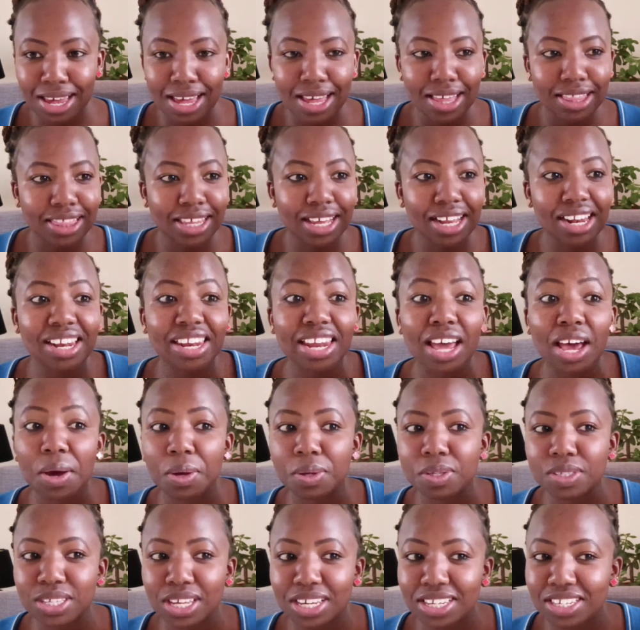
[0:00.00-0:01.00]
they'll now
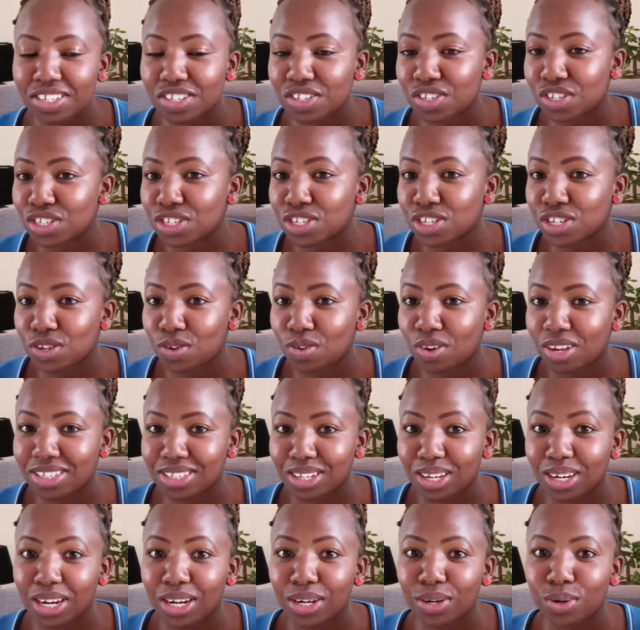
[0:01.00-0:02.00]
start treating you as
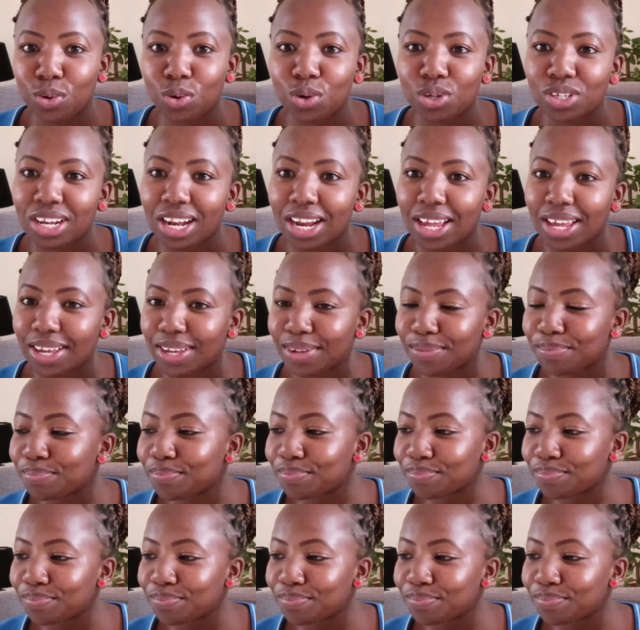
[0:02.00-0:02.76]
an adult. Like,